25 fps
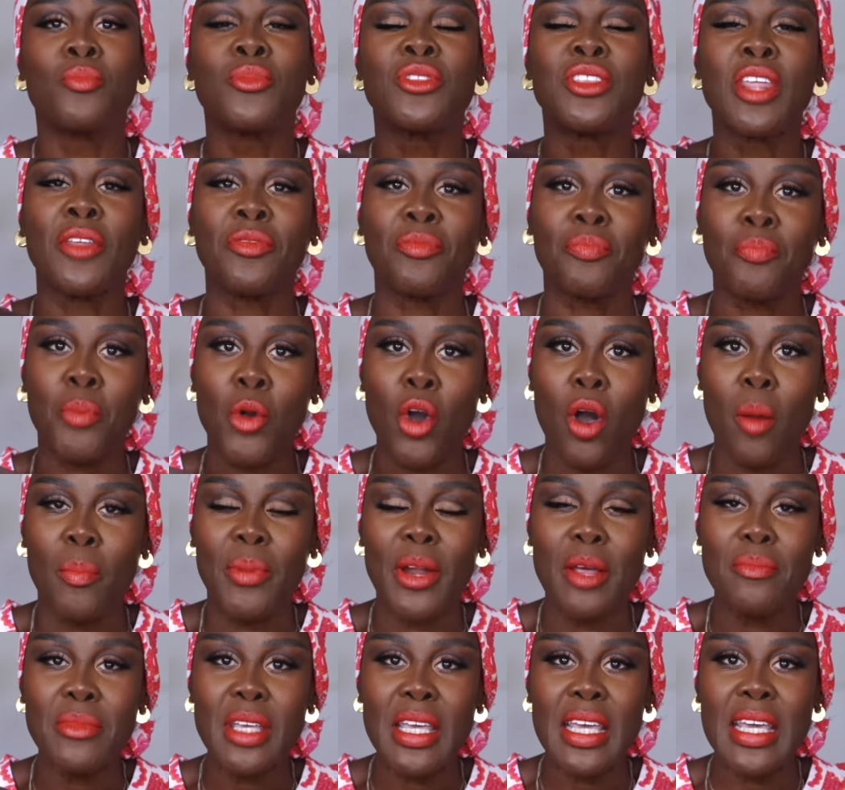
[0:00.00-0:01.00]
The
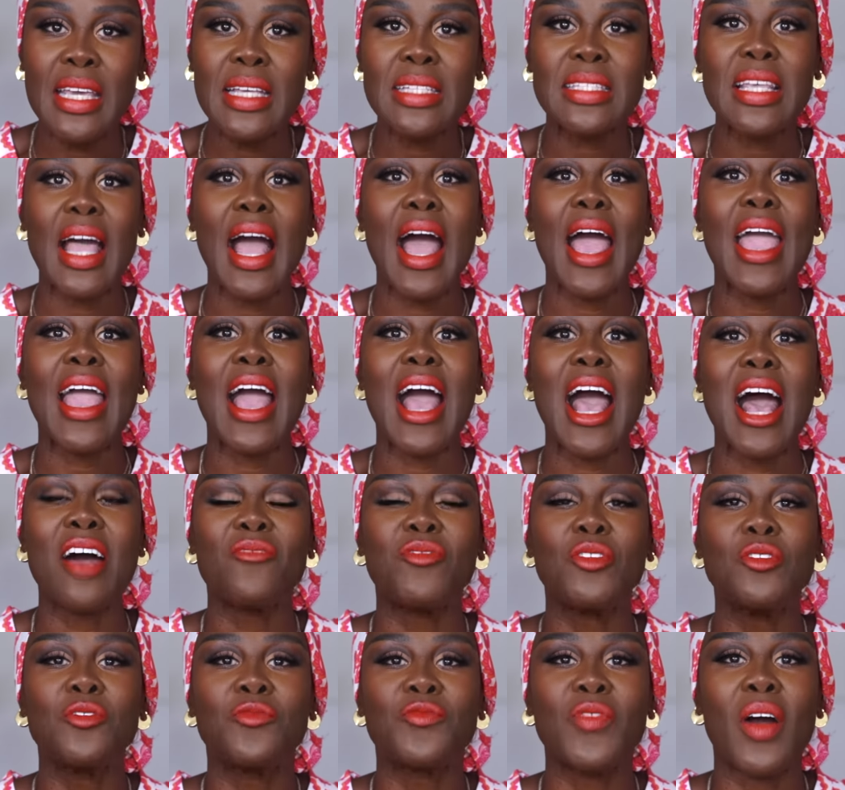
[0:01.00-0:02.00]
problem is I
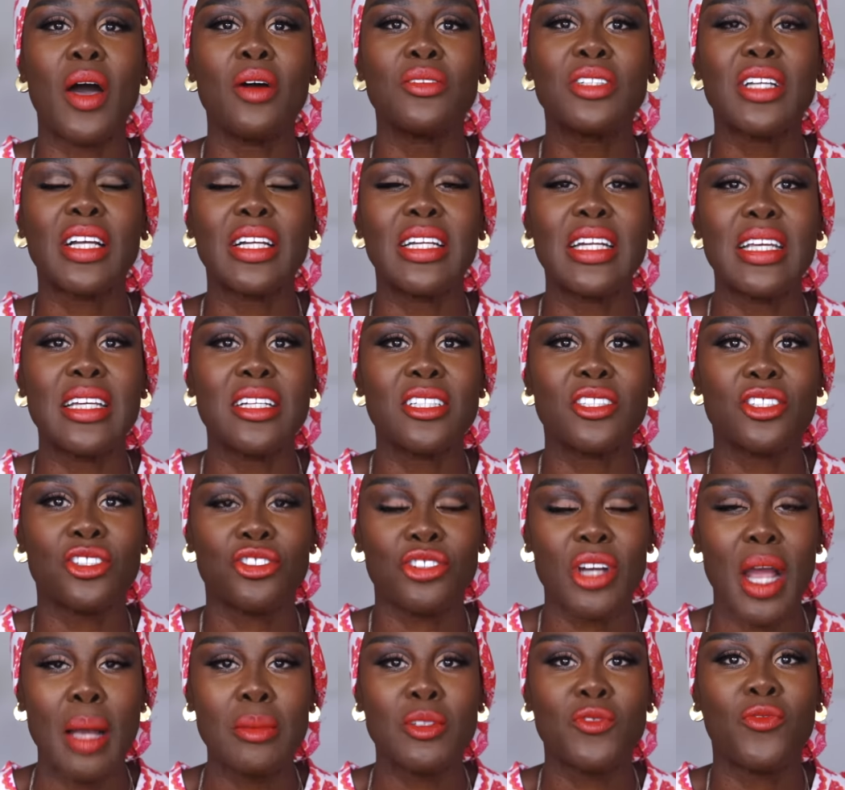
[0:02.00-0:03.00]
haven't found clear
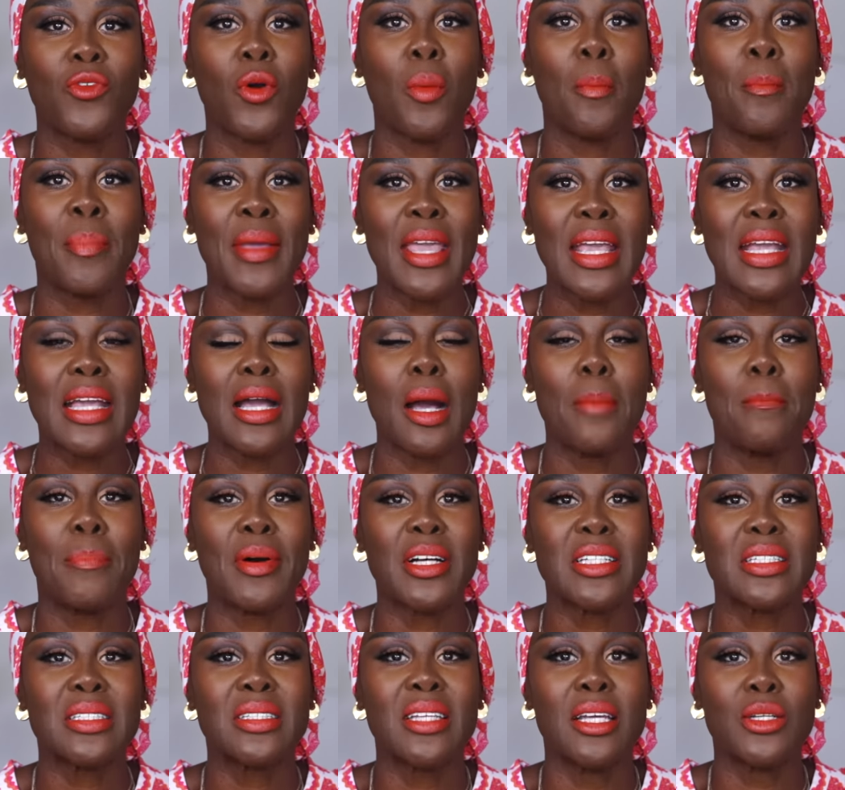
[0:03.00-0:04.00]
straps for bigger
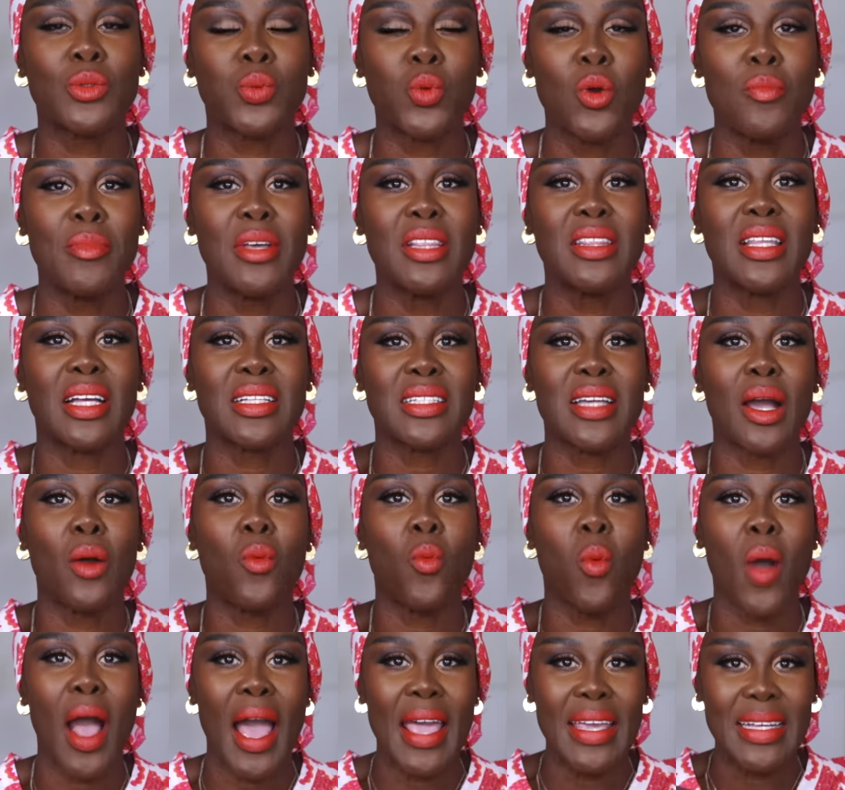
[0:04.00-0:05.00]
busted women that are
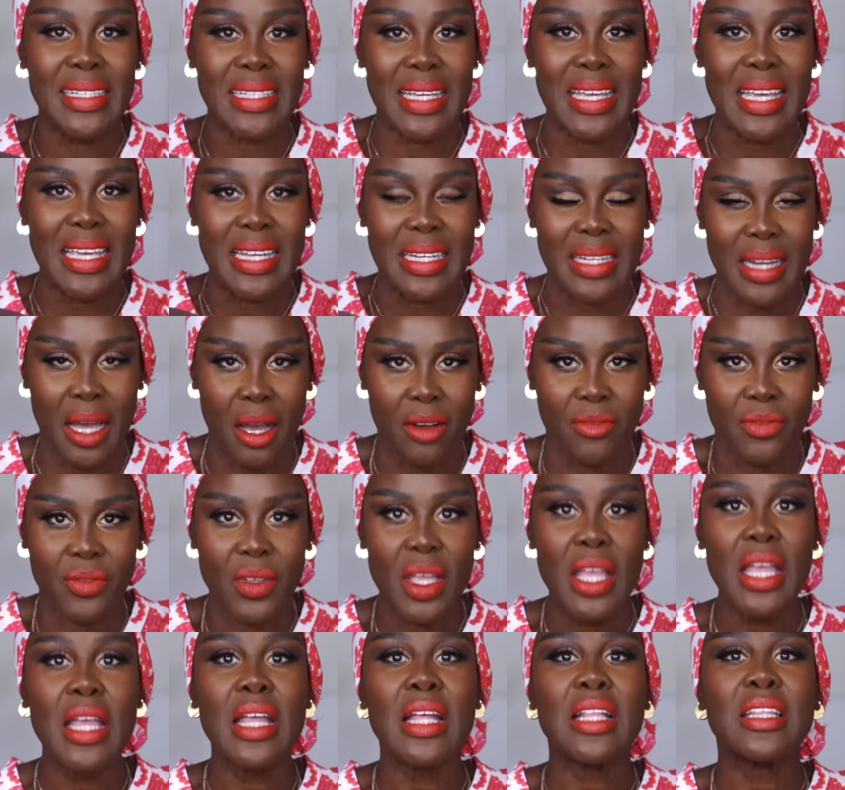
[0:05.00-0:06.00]
wide enough.
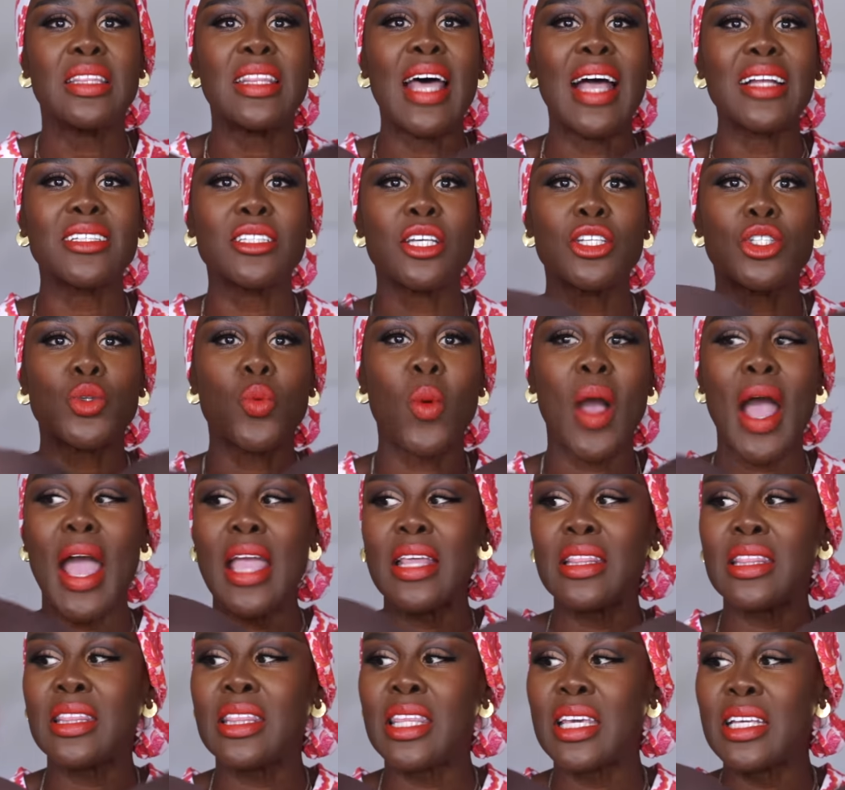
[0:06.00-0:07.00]
That is
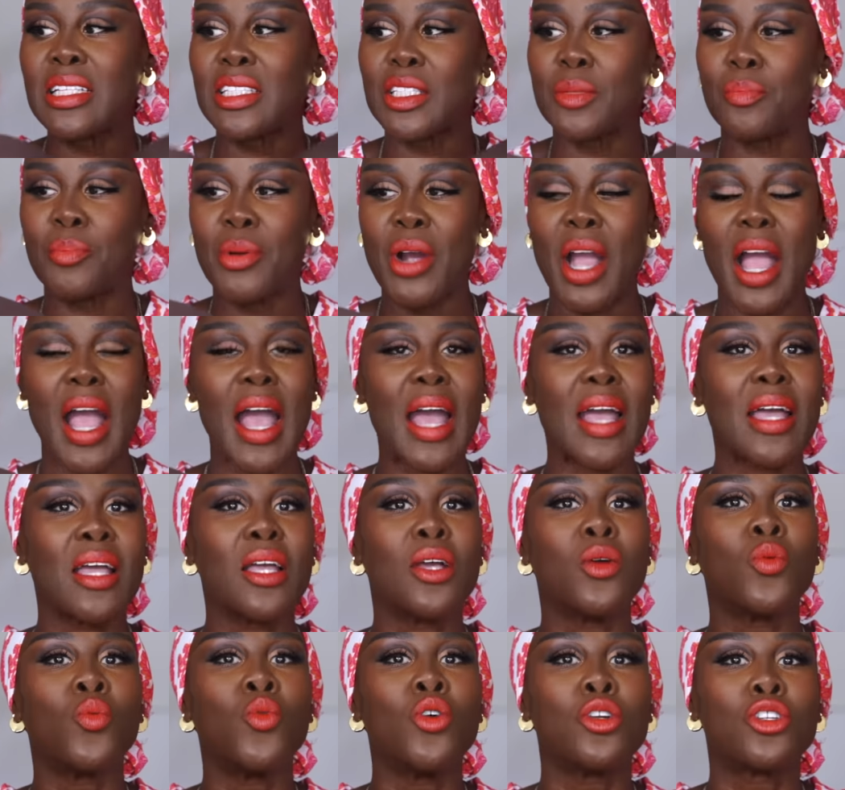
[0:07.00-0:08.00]
why this bra
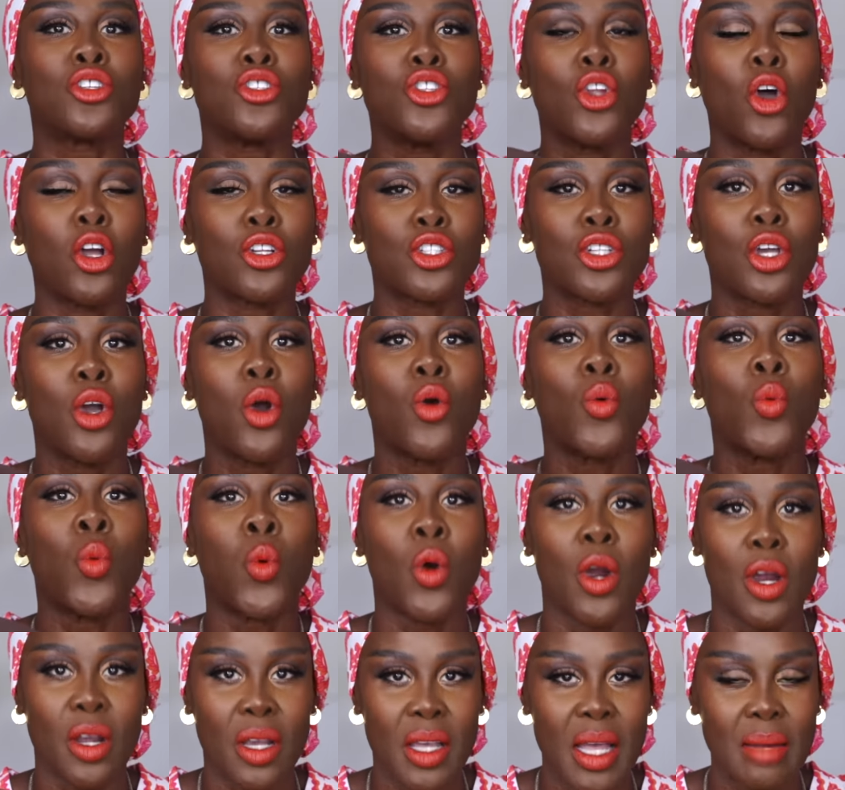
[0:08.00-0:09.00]
would not
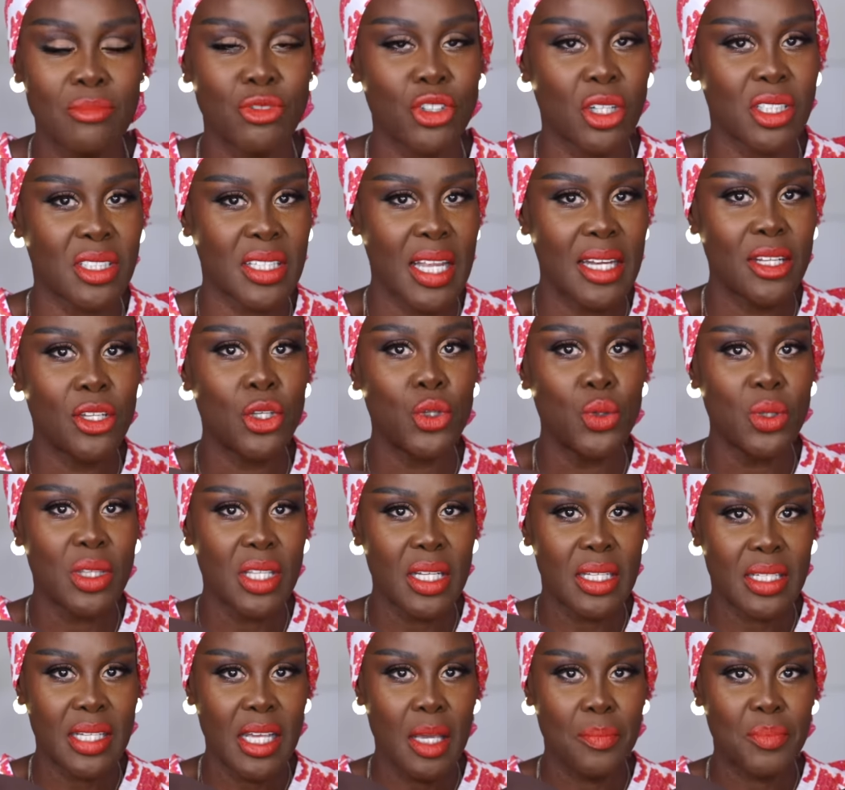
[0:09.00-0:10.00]
work. I'm just telling you
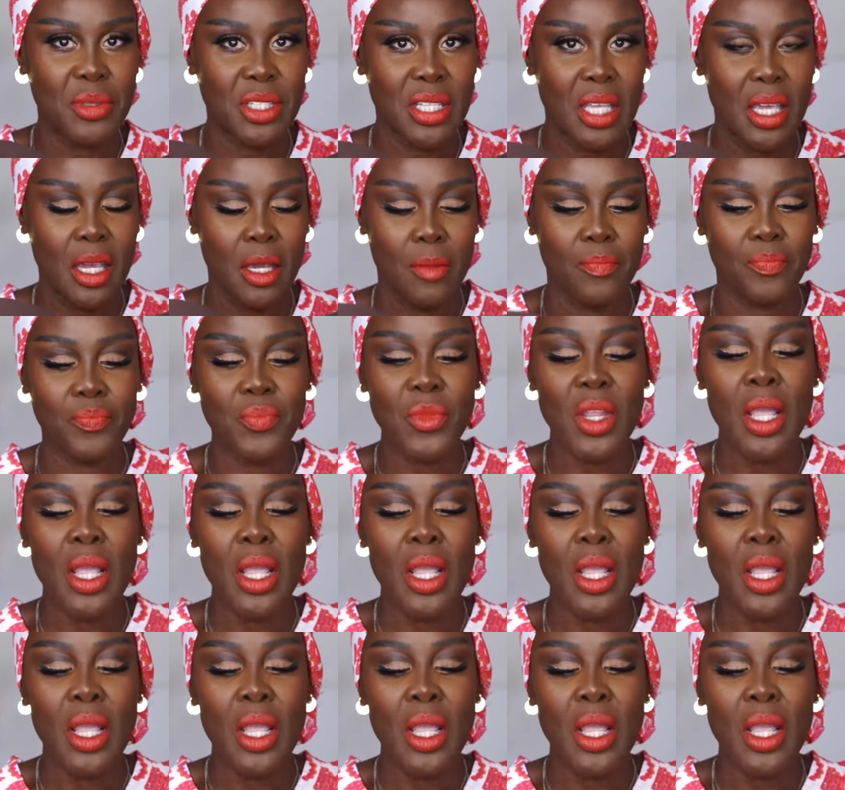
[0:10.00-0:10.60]
the tips here.